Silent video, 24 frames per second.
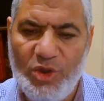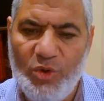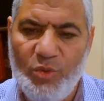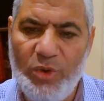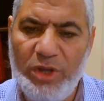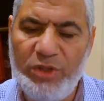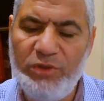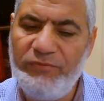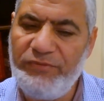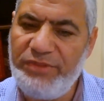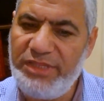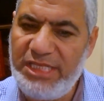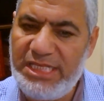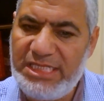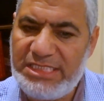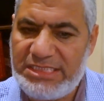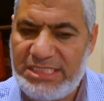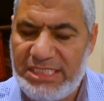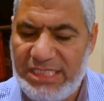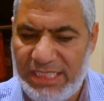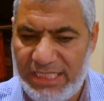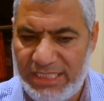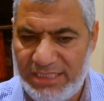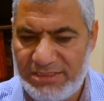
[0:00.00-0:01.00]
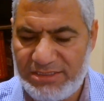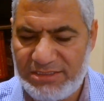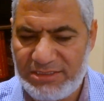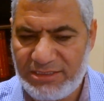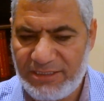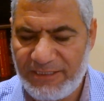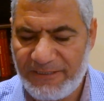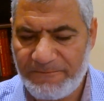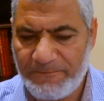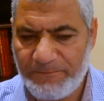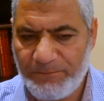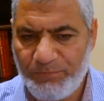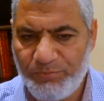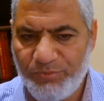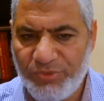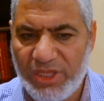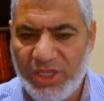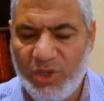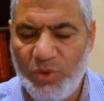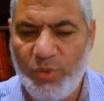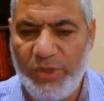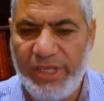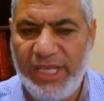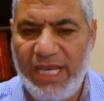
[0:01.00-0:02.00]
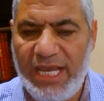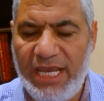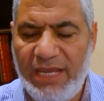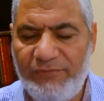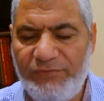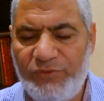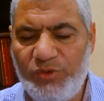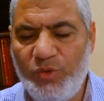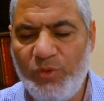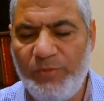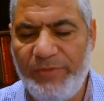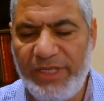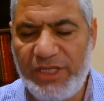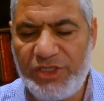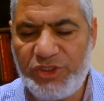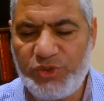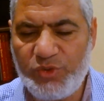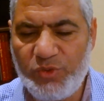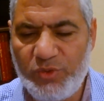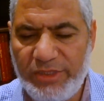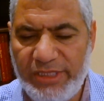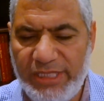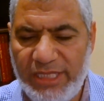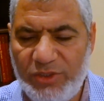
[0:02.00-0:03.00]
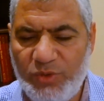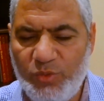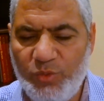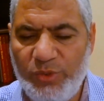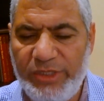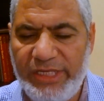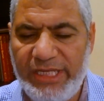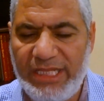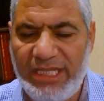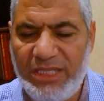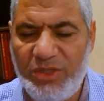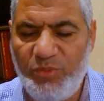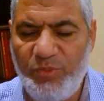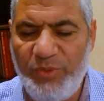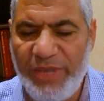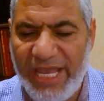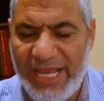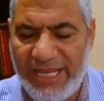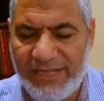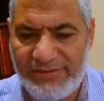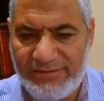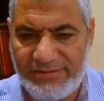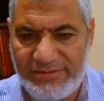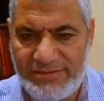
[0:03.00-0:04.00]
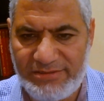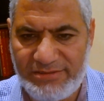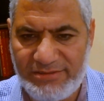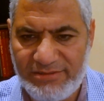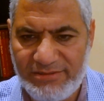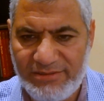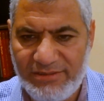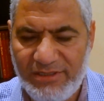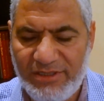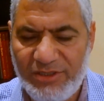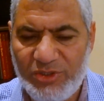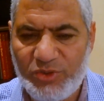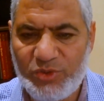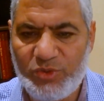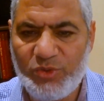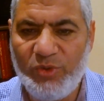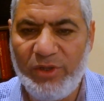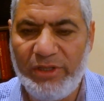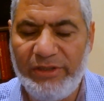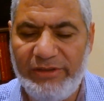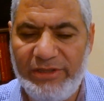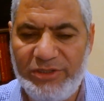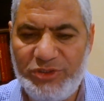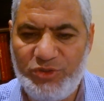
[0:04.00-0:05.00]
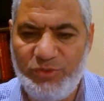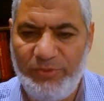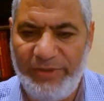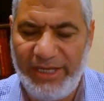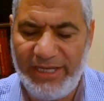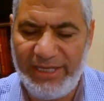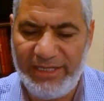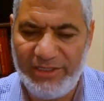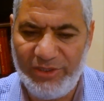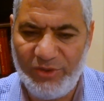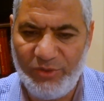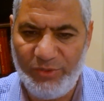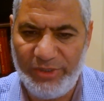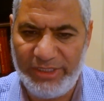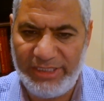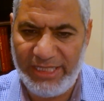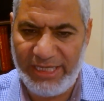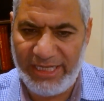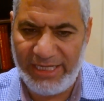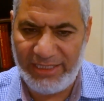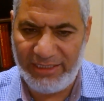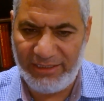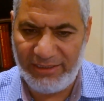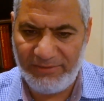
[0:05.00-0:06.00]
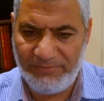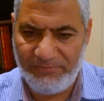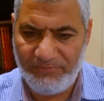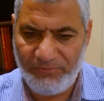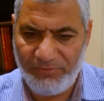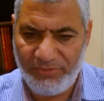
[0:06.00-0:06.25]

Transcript: One of these things, we have to make sure that we repent to Allah subhanahu wa ta'ala.